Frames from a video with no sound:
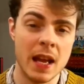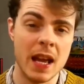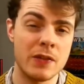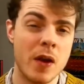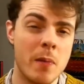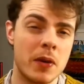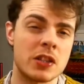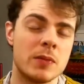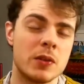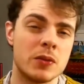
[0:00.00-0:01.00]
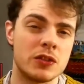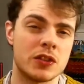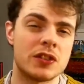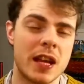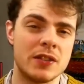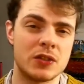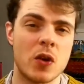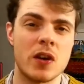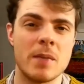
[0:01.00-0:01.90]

If Crime and Punishment was just a story